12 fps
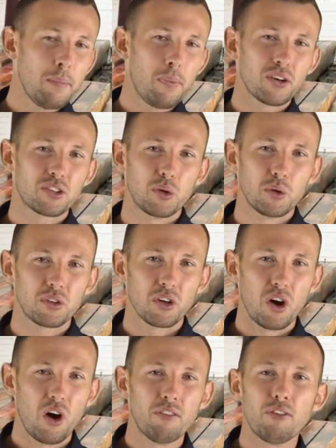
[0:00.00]
bottles
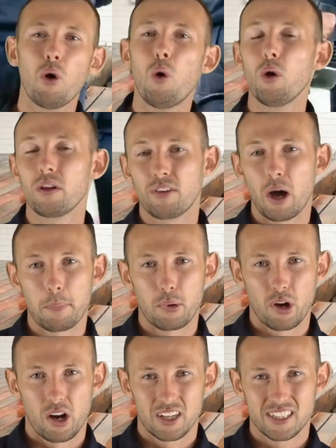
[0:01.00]
of all of our
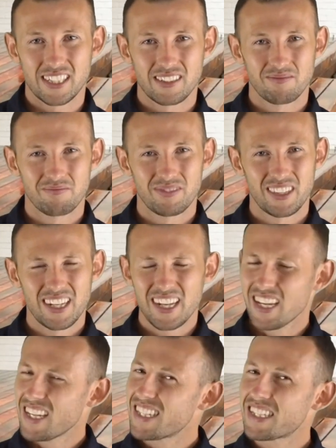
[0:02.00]
products.
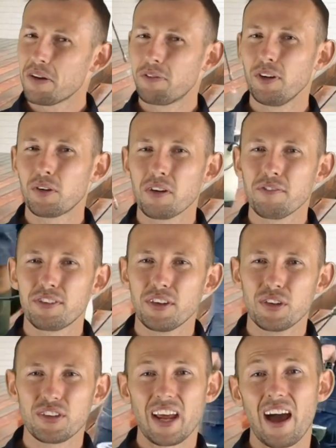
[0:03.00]
Still feel
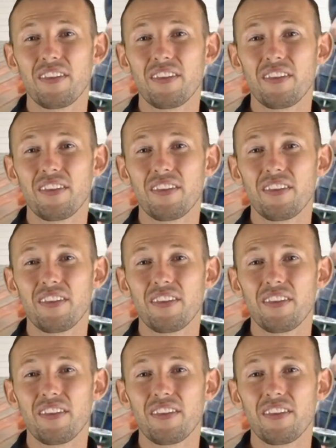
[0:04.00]
confused how